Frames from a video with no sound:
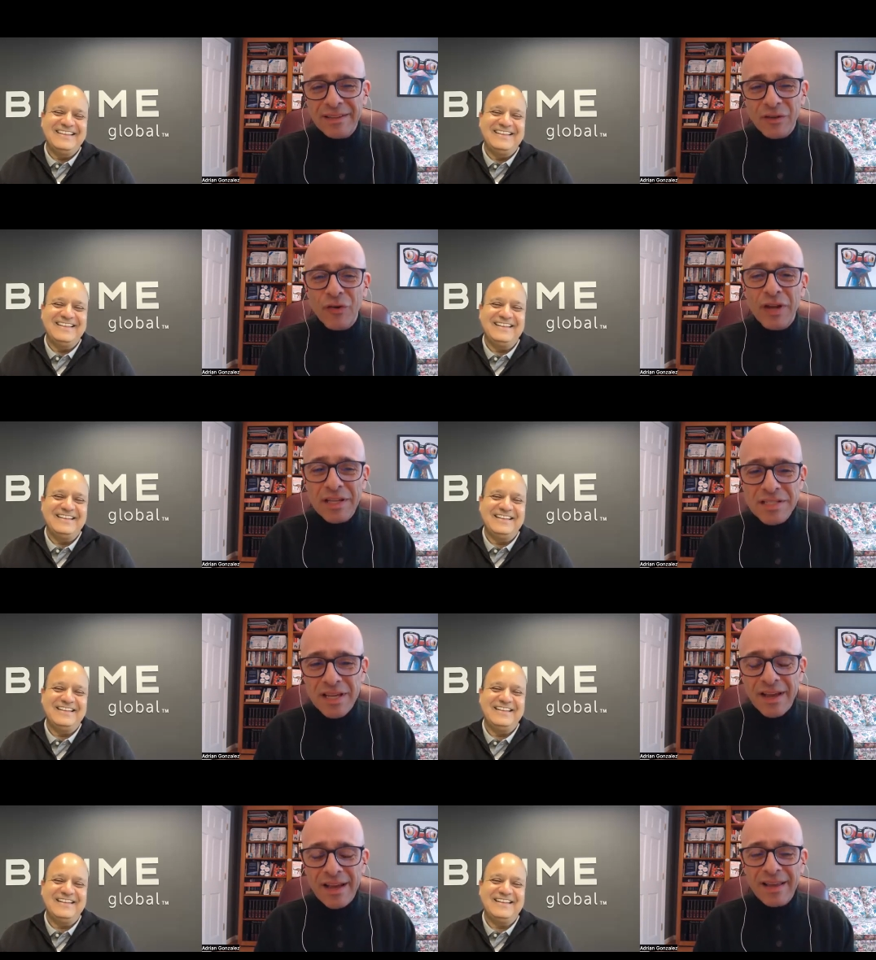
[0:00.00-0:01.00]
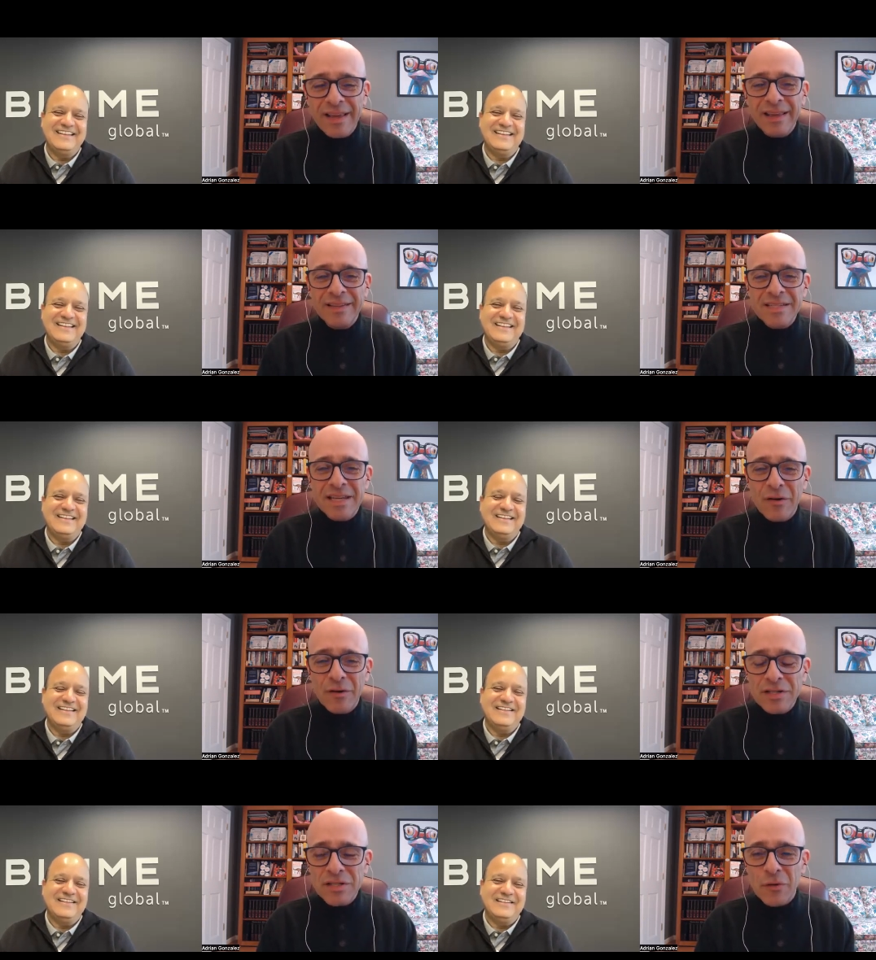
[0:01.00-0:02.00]
Speaker 1: and learnings uh, in this
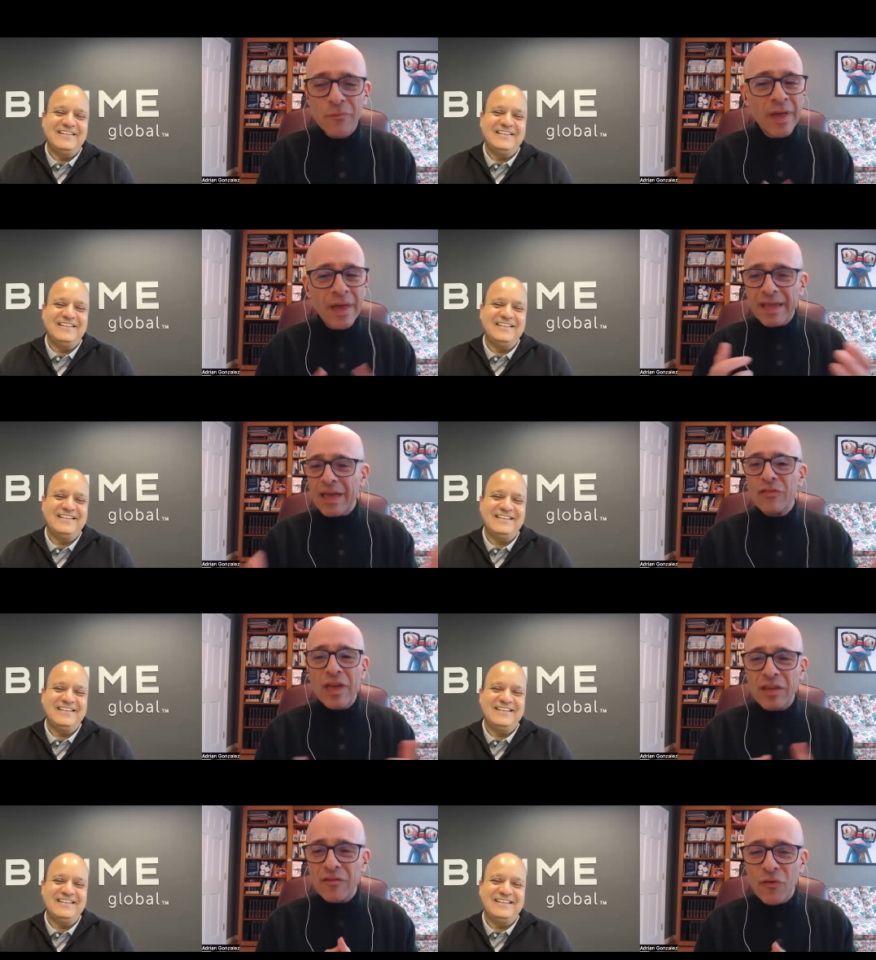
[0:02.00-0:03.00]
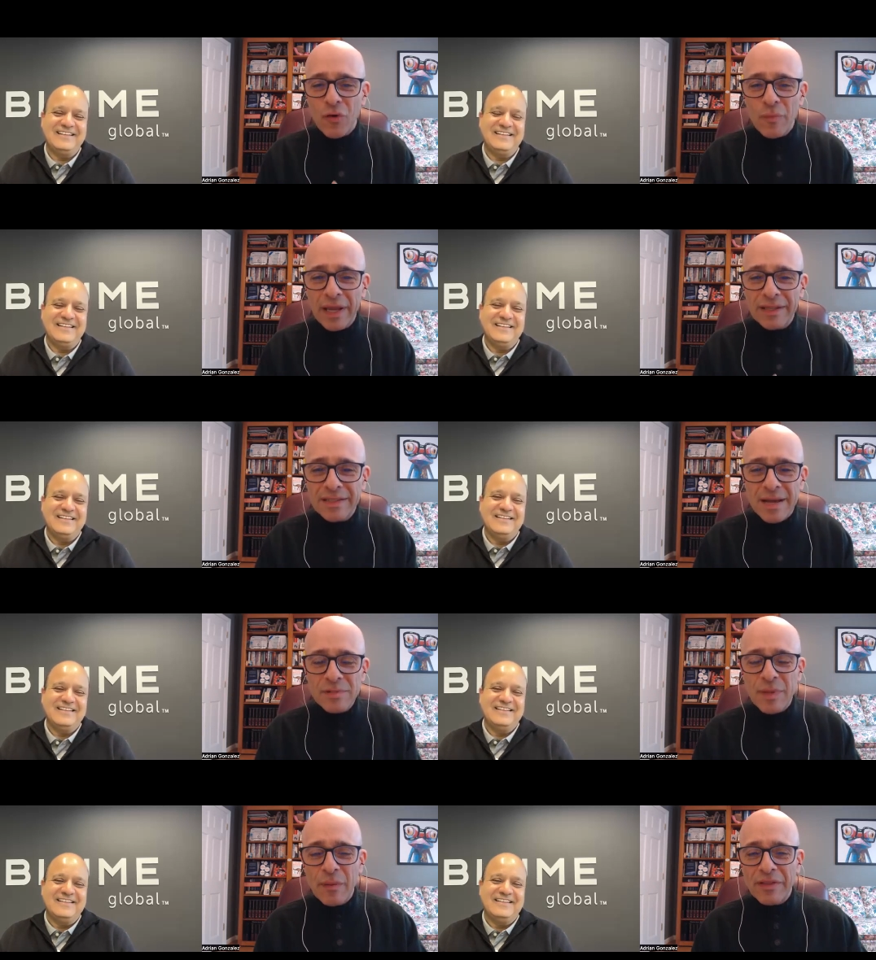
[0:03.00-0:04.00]
area. So again, thank you for making the time
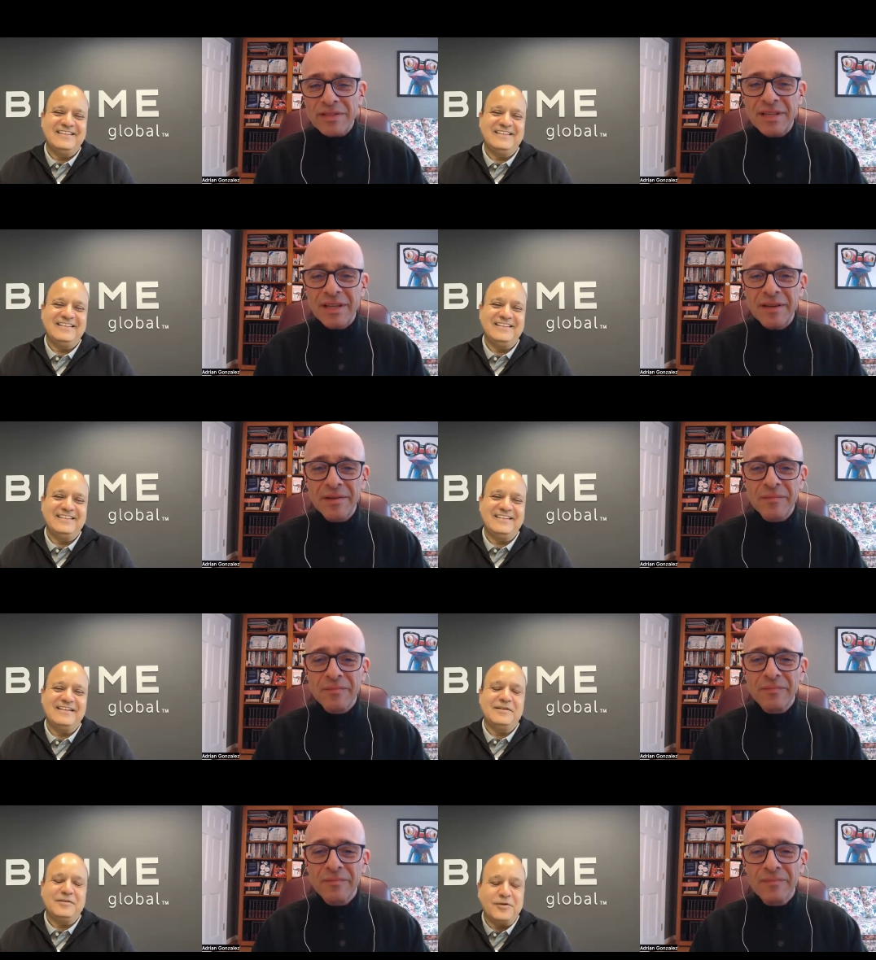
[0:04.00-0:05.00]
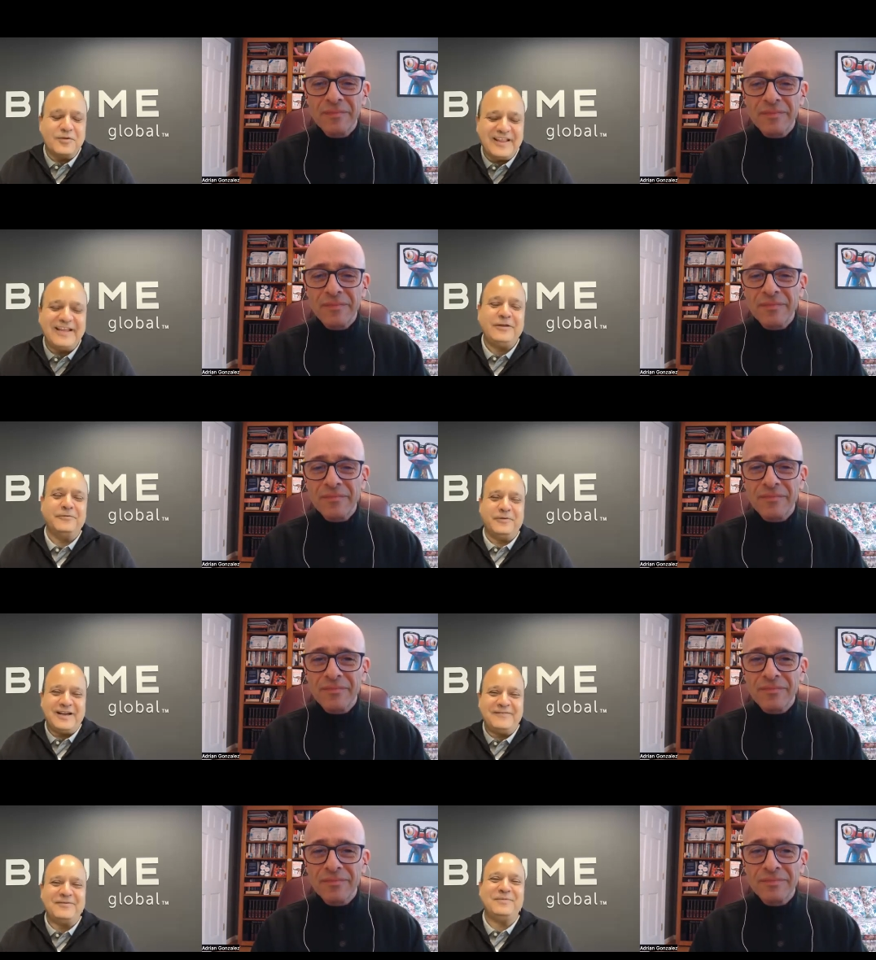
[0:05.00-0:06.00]
to be with us today.
Speaker 2: No, thank you for
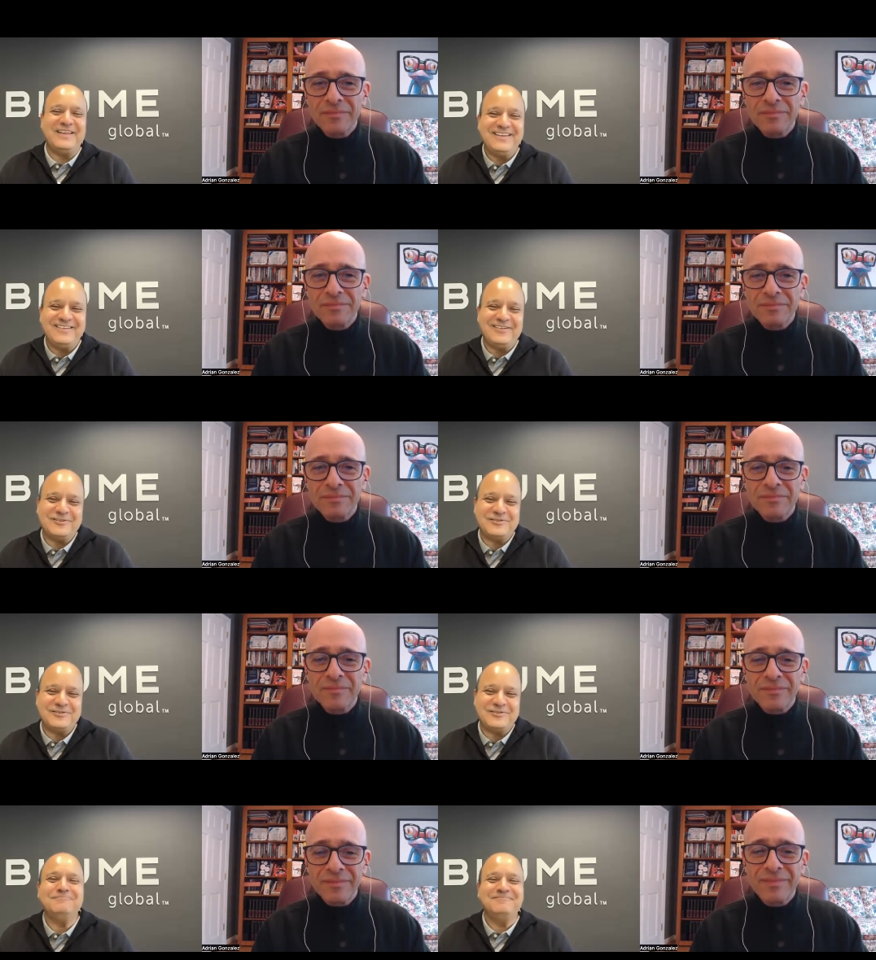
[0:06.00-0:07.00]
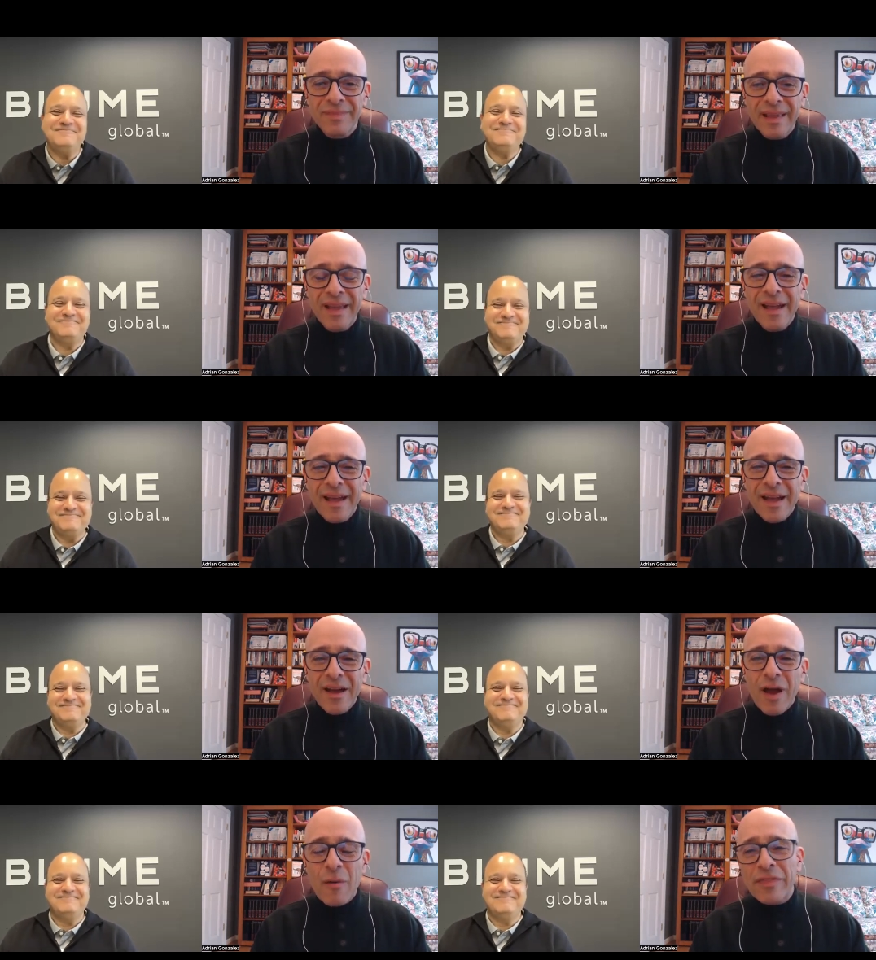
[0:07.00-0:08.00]
having me on the show.
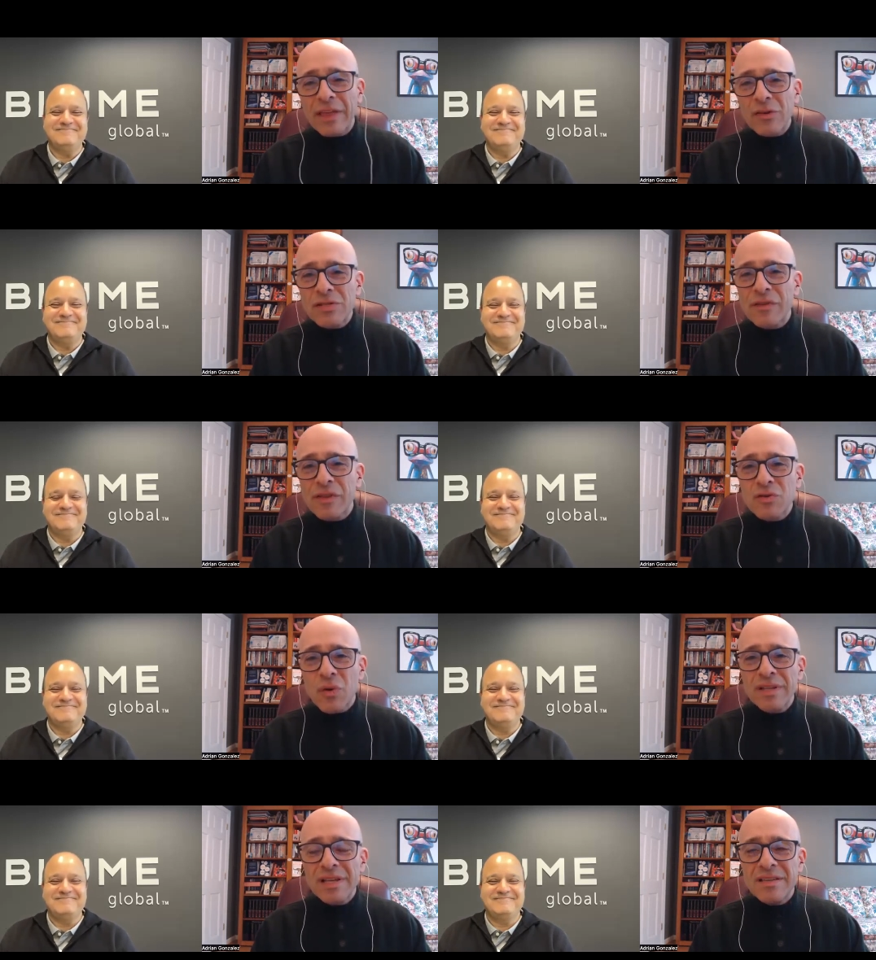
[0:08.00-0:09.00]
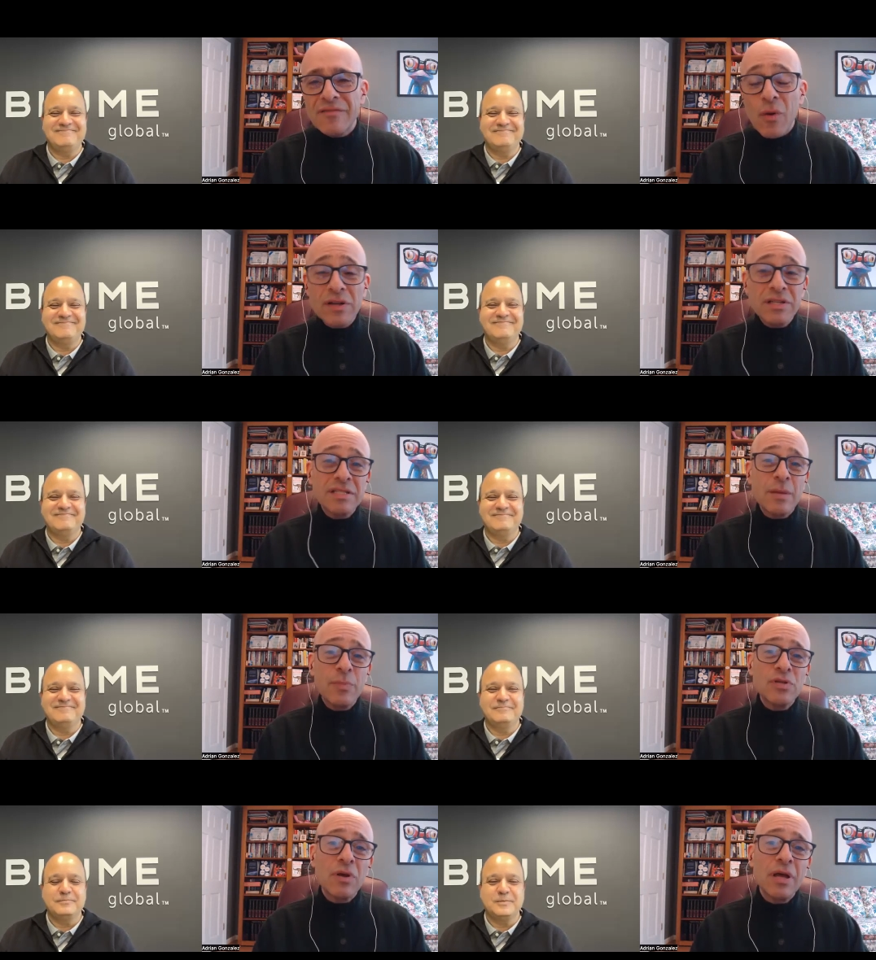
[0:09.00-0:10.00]
Speaker 1: Greg, I want to thank those of you that joined us. If you're watching this
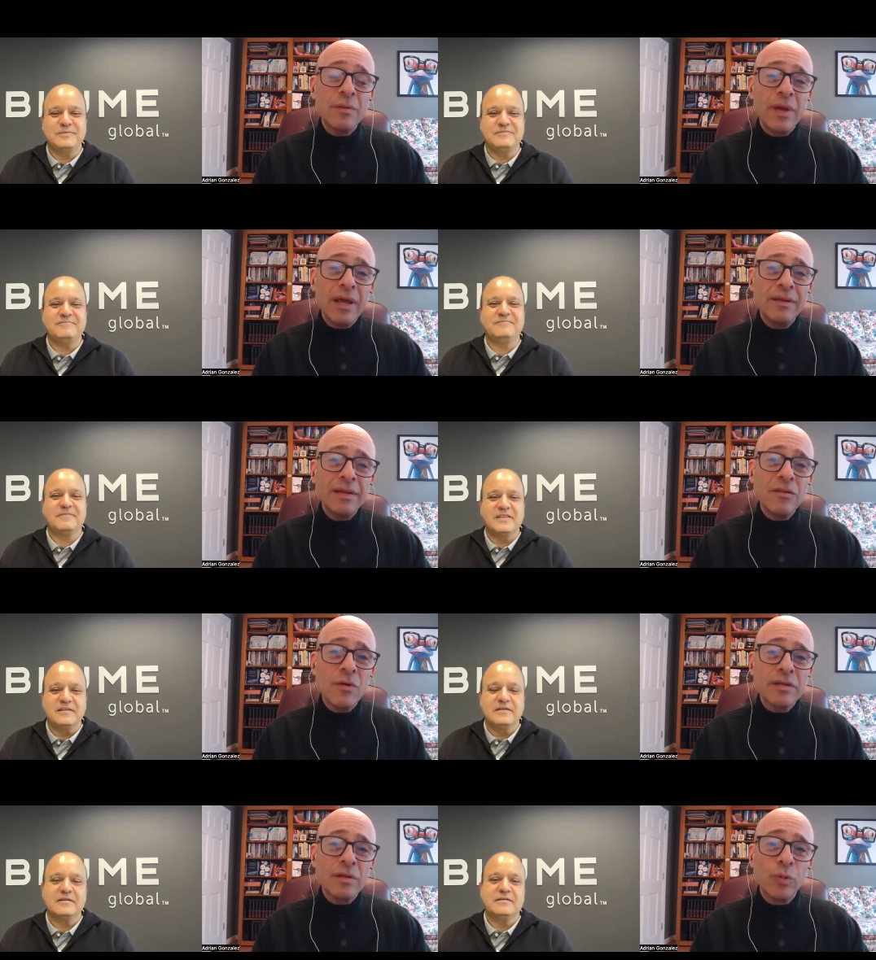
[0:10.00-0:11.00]
episode on demand, either at the